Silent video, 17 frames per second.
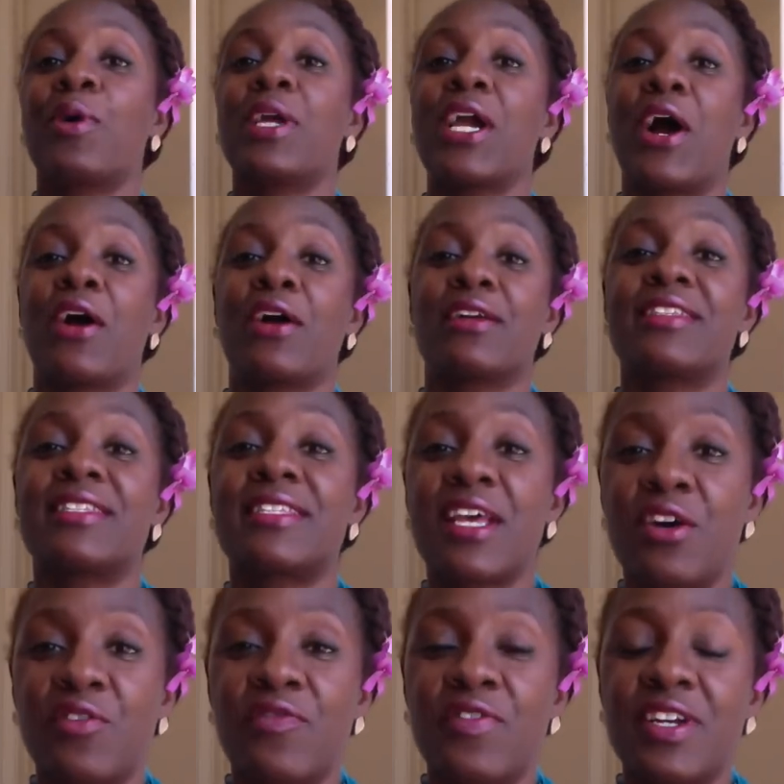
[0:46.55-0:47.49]
we are
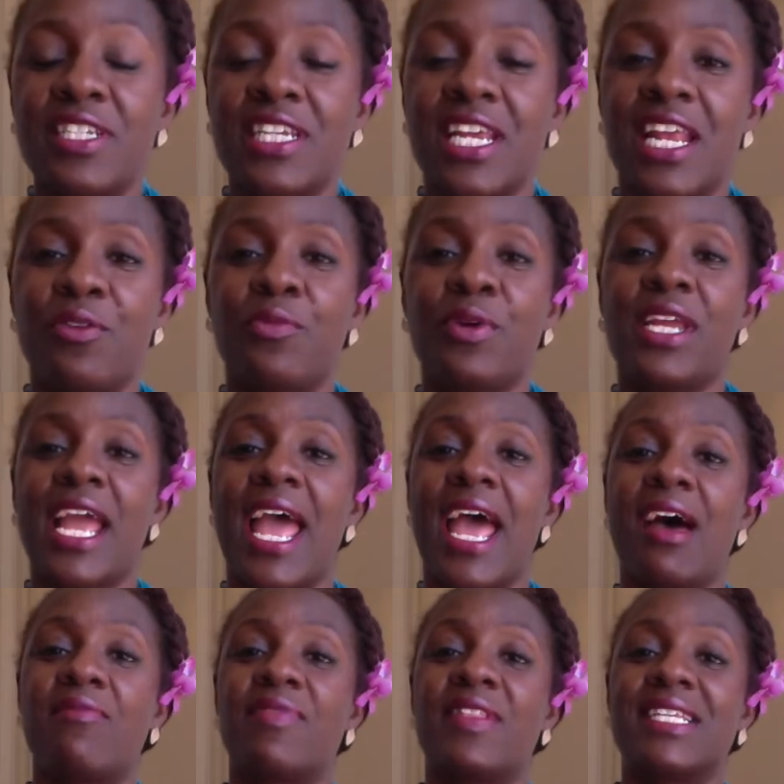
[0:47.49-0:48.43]
selfish and we
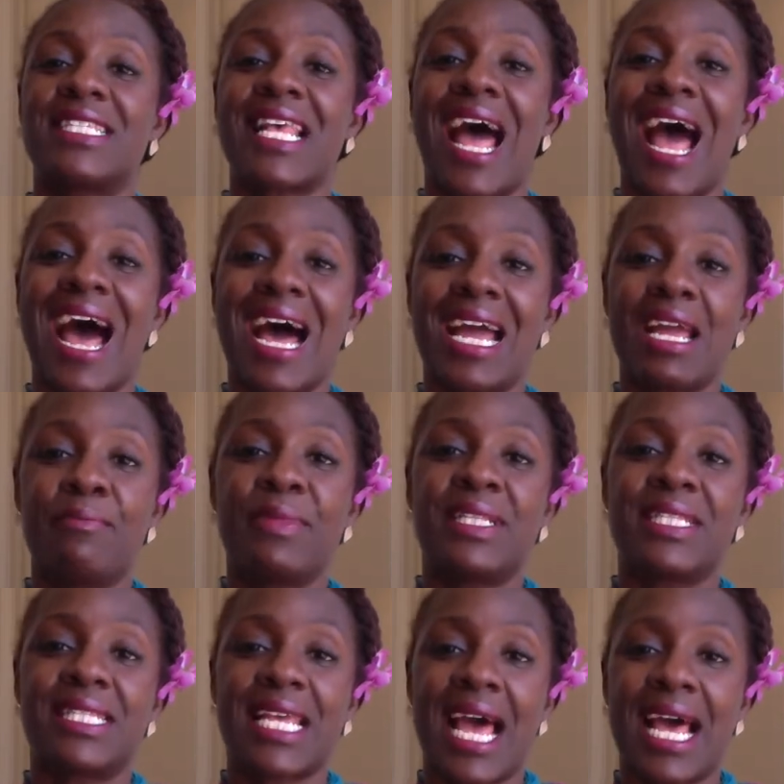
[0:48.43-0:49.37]
have this I
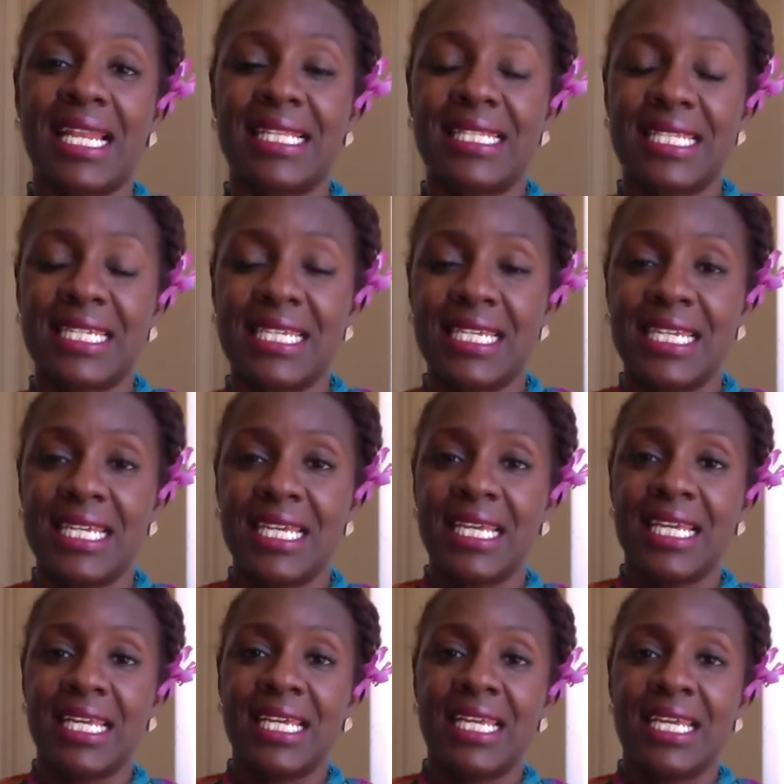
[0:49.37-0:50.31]
mentality
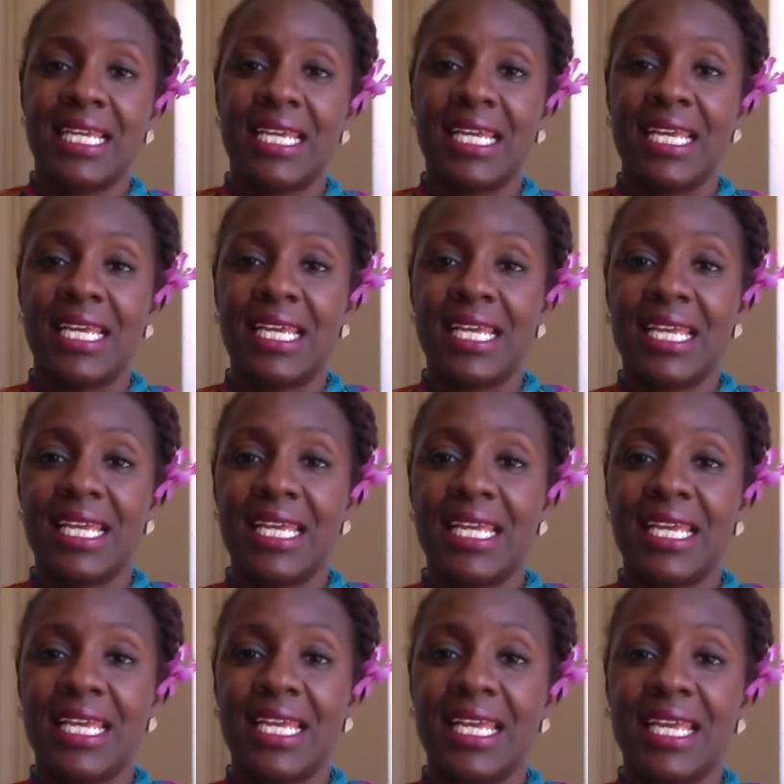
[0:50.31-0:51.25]

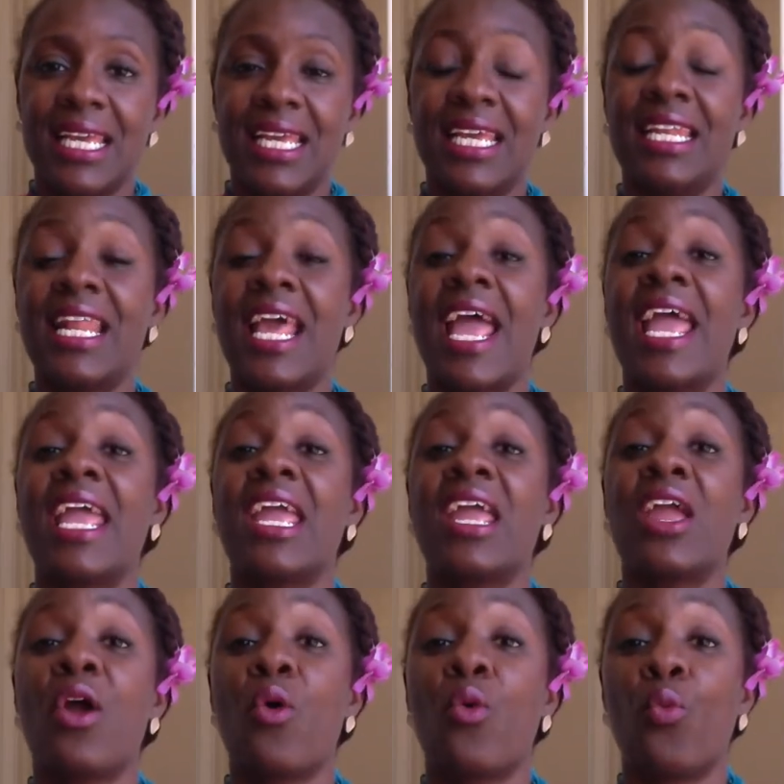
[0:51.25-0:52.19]
in
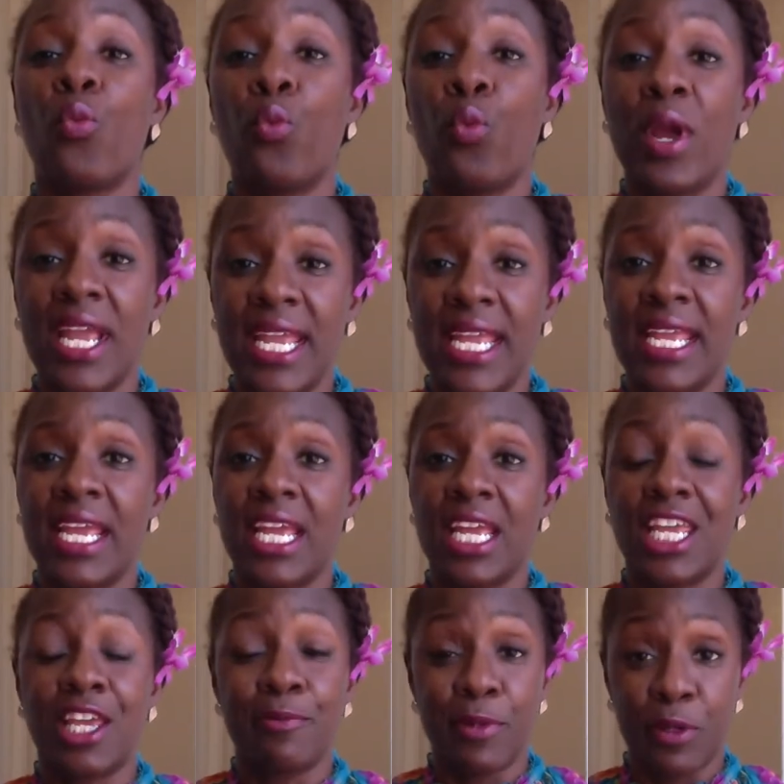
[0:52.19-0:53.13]
a we
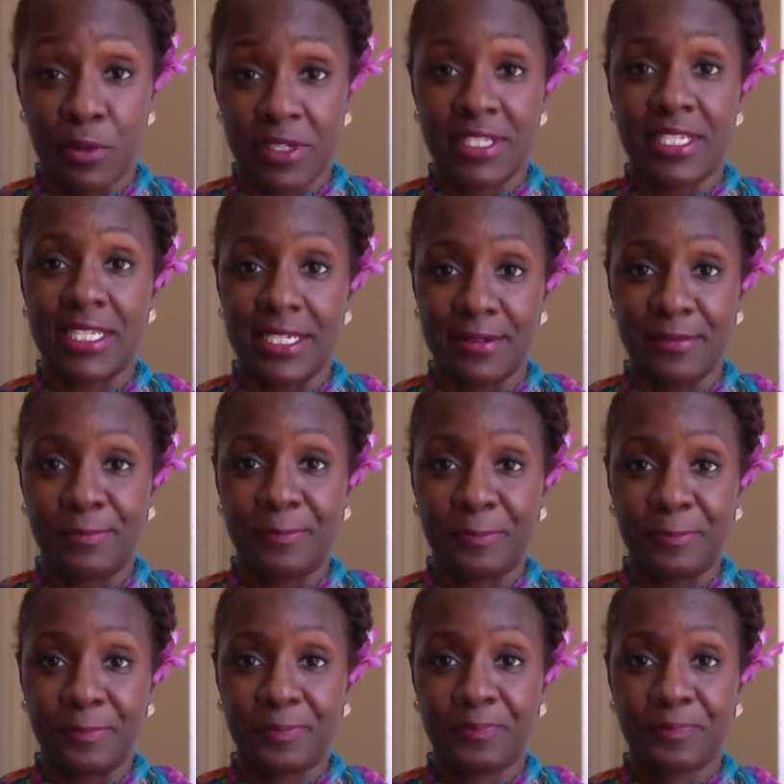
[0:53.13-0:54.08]
community.
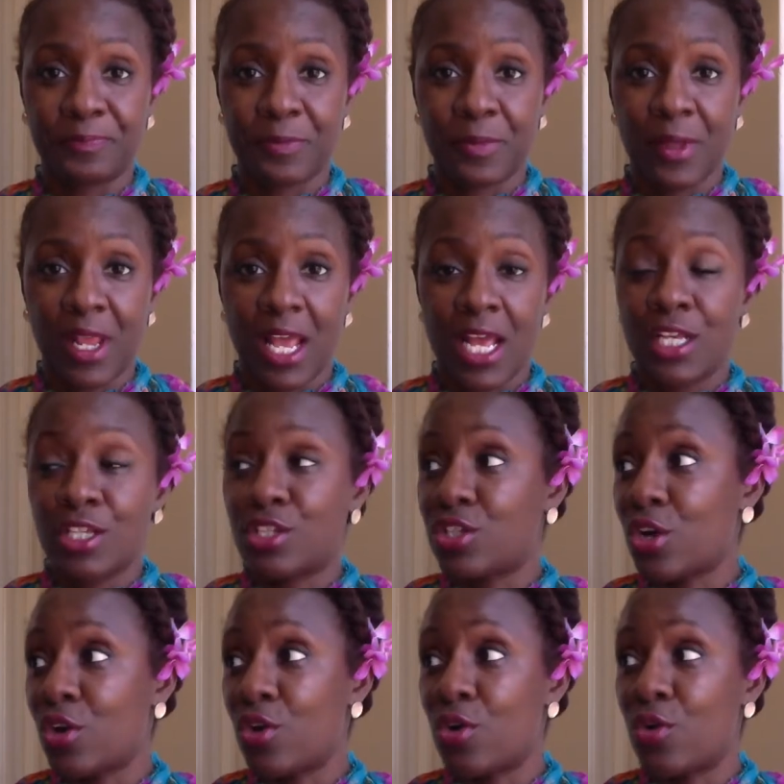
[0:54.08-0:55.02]

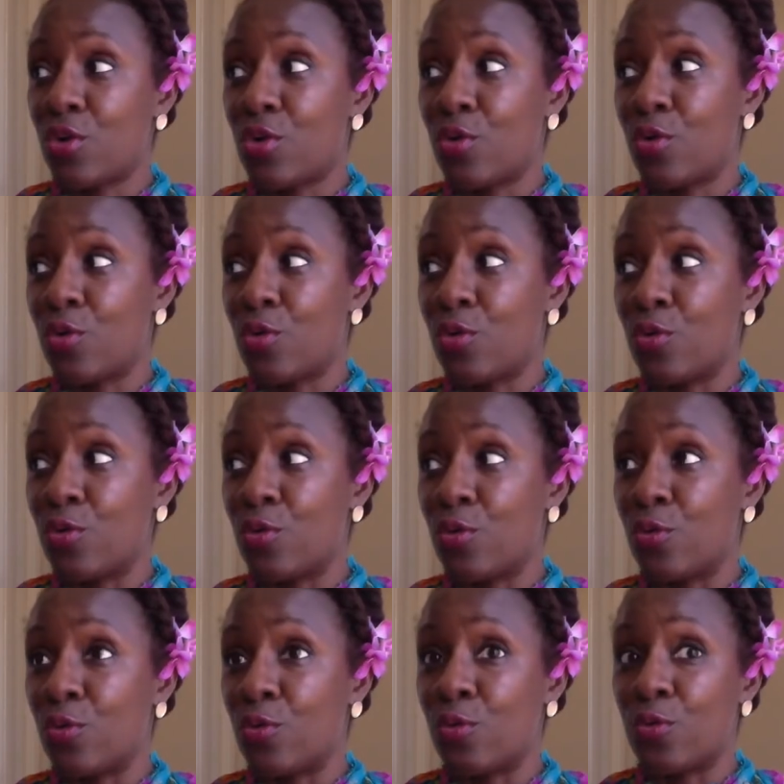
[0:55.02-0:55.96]

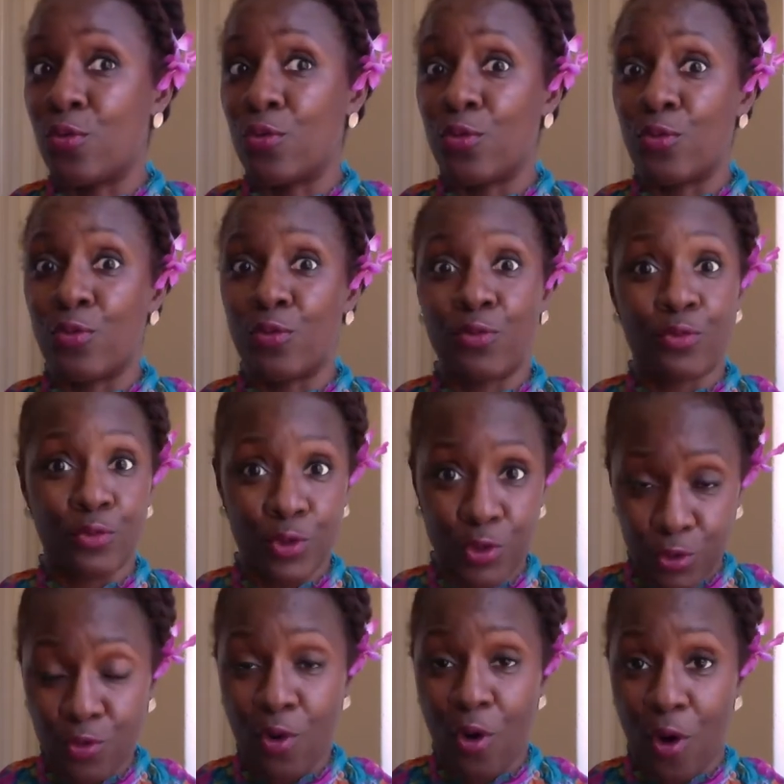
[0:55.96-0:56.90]
So
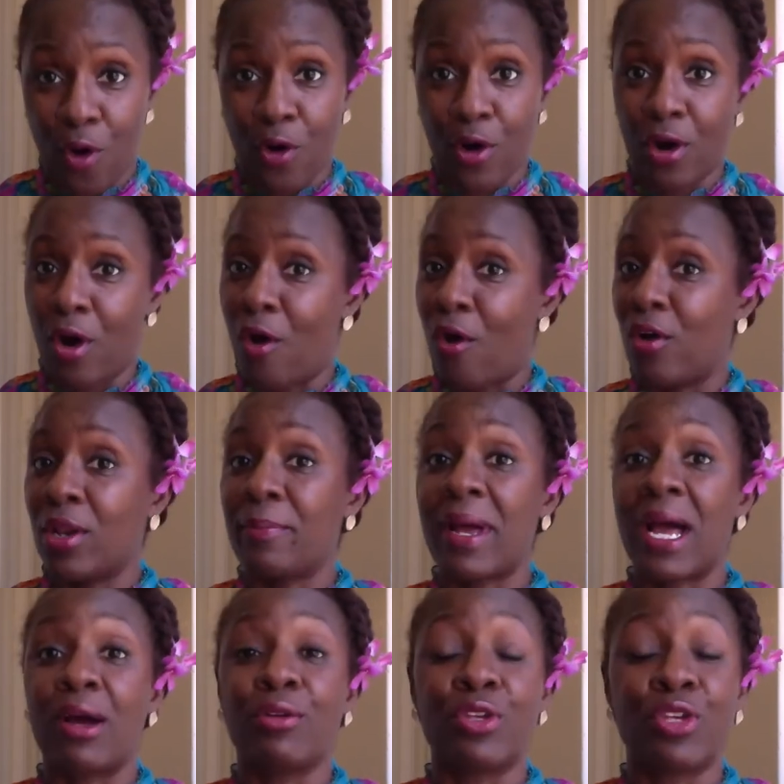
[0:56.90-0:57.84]
you are all
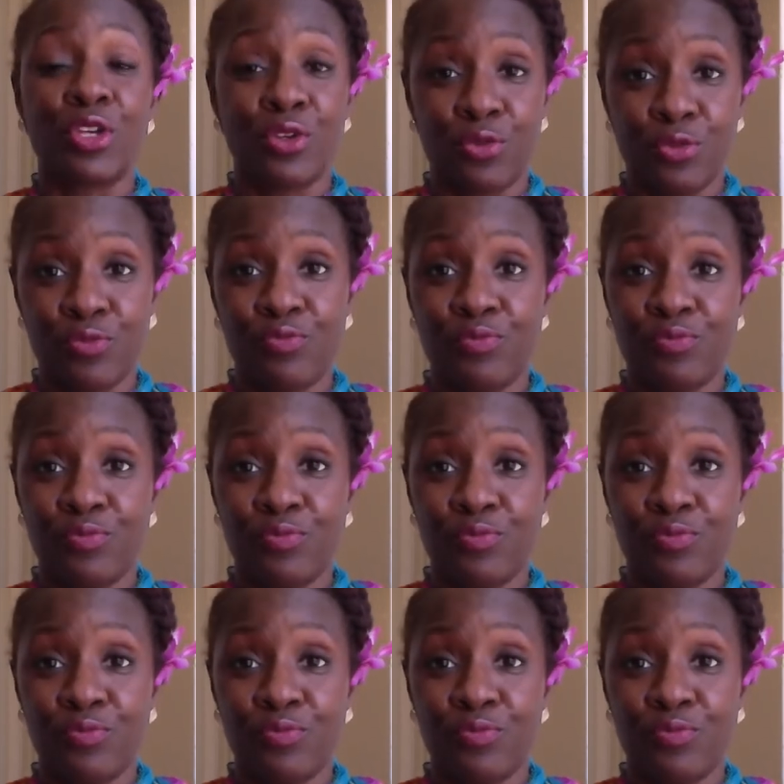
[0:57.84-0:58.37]
about you